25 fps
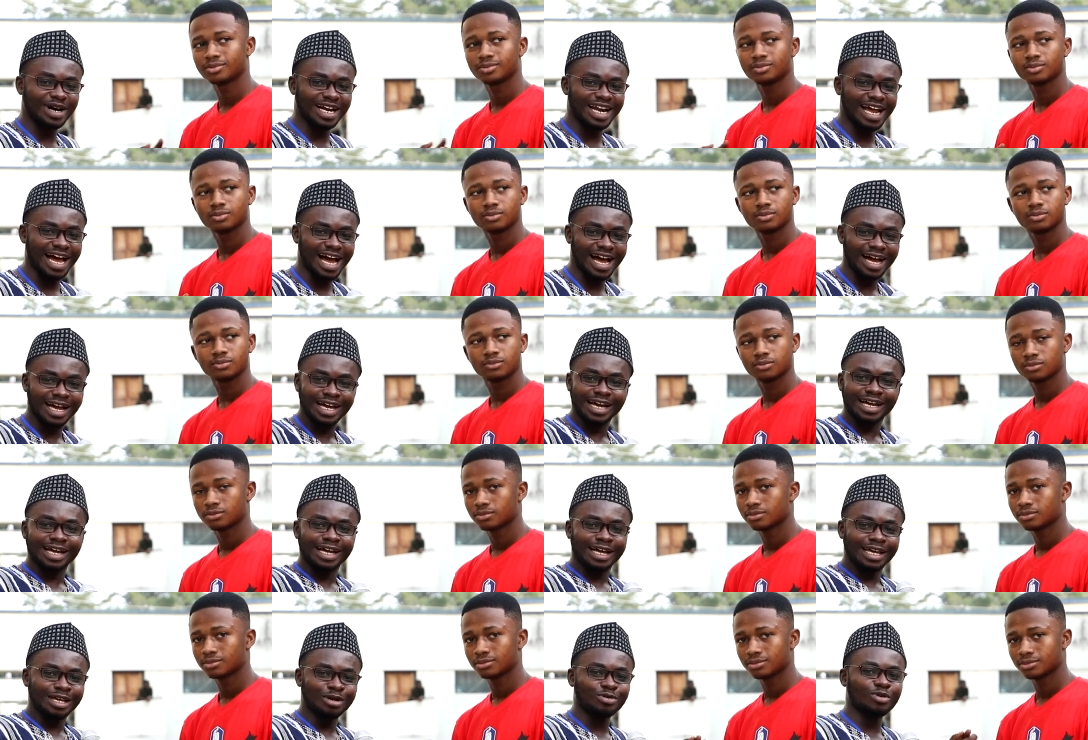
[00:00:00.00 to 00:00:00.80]
Speaker 1: mother,
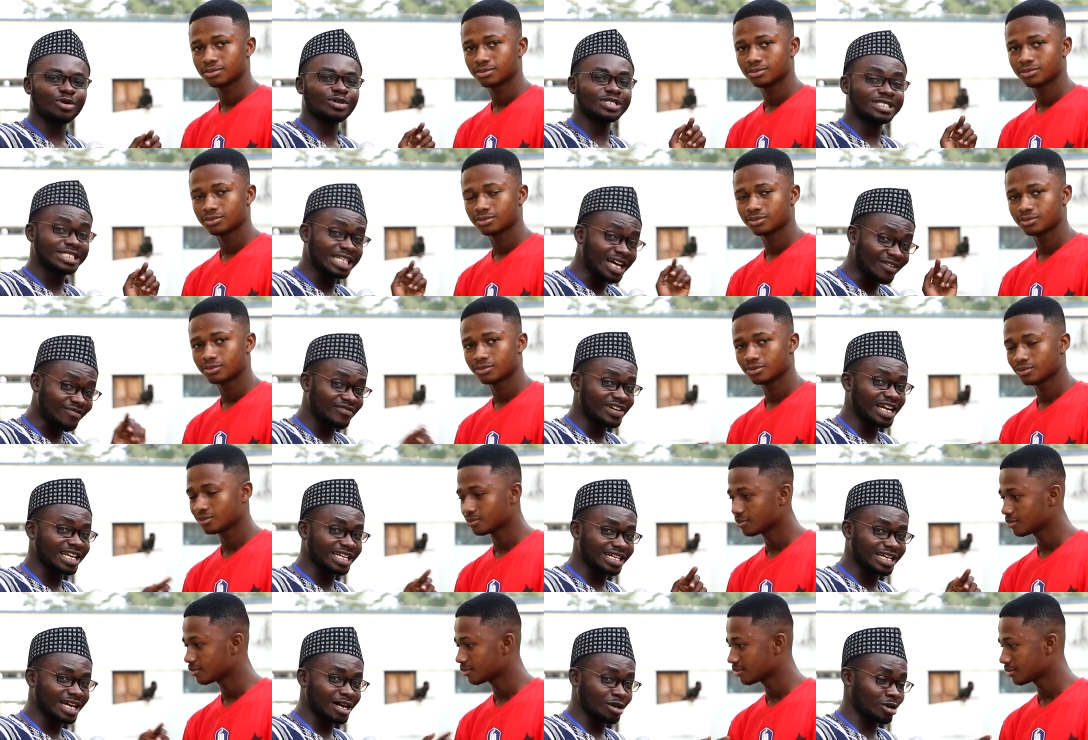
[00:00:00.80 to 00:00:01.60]
you will
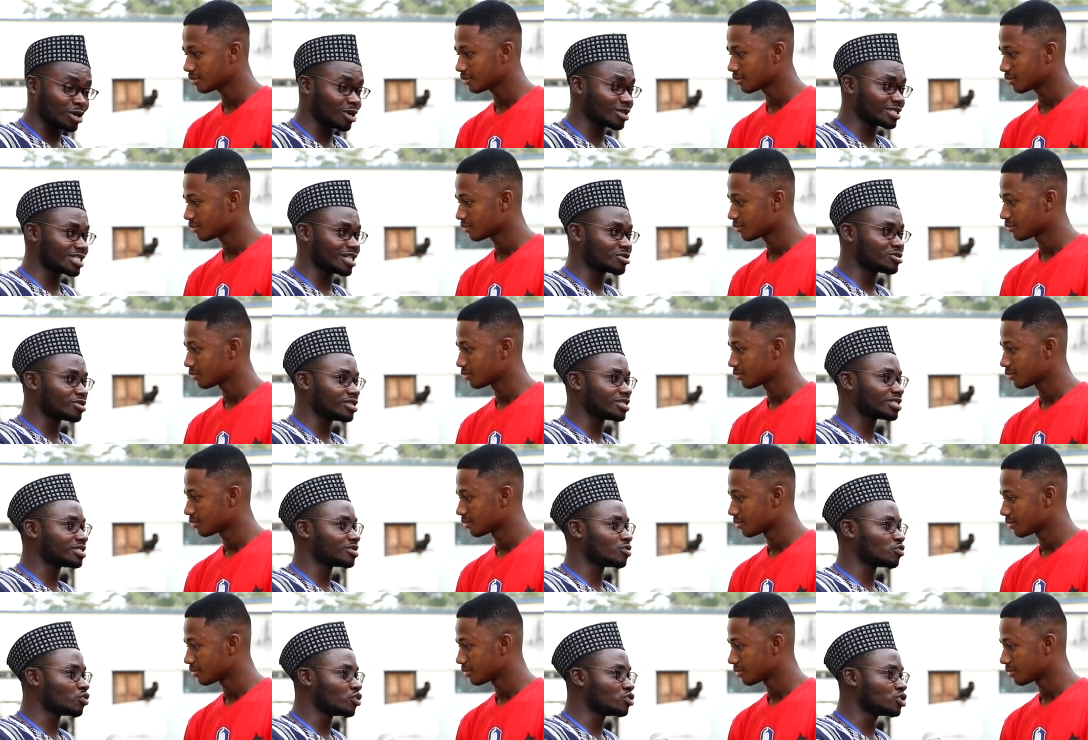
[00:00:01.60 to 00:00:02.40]
definitely get closer to the
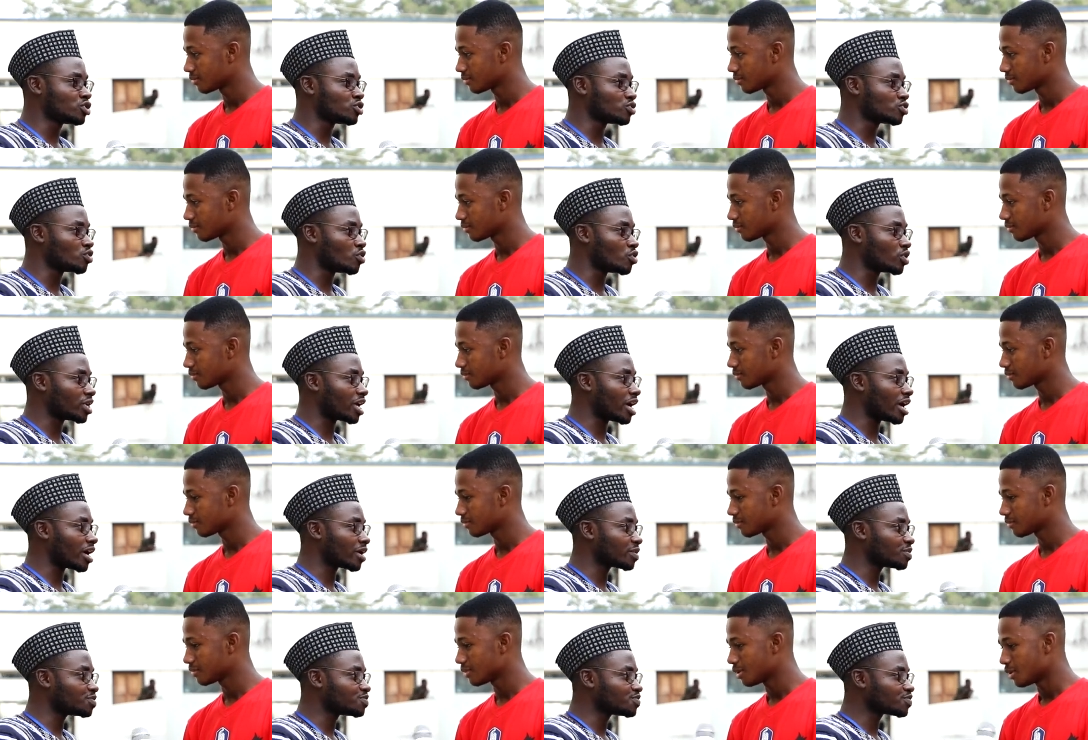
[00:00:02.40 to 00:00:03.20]
sea. Wouldn't you go
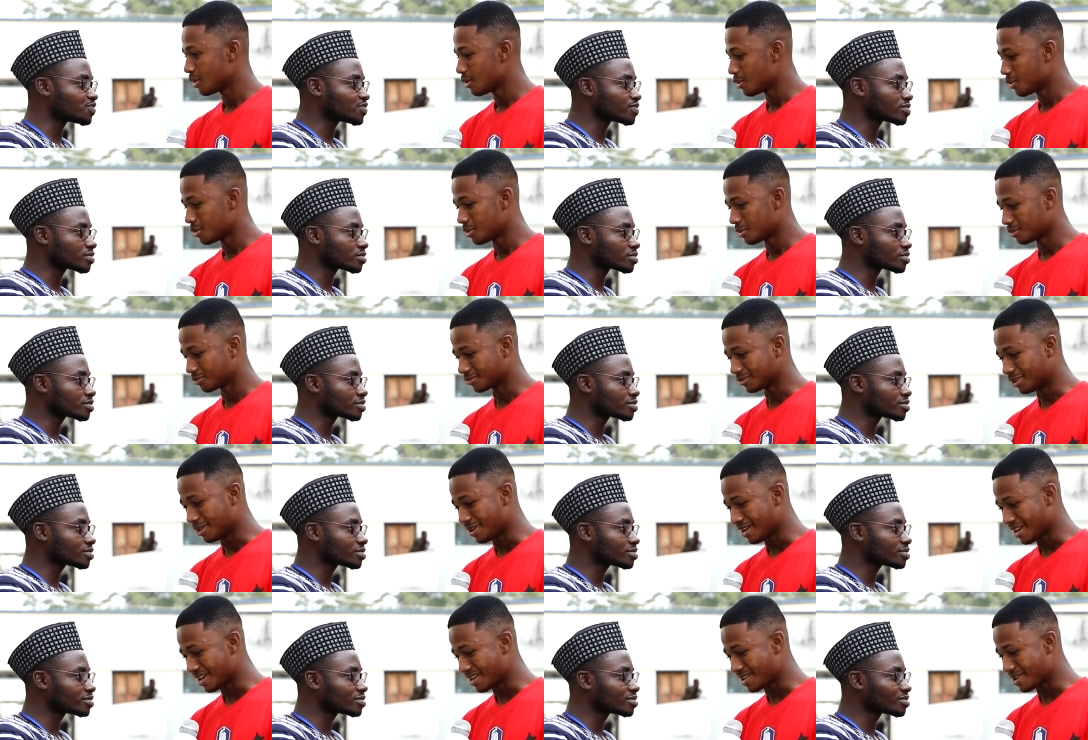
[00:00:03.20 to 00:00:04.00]
there?
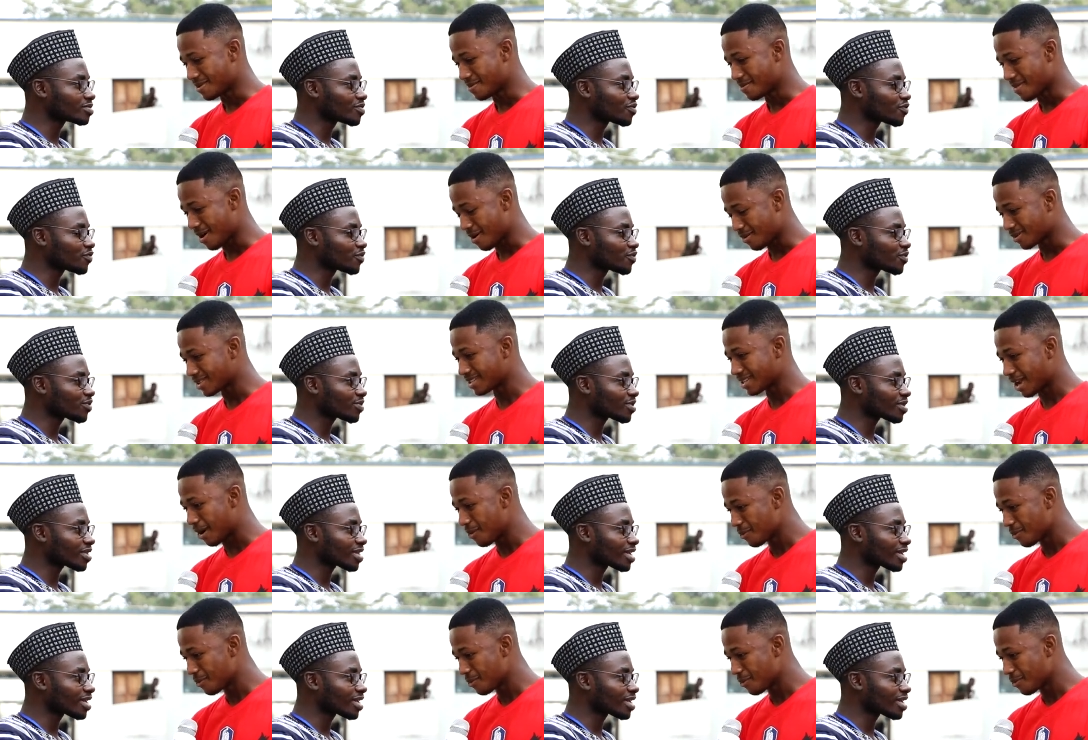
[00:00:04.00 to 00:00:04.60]
Um, I was,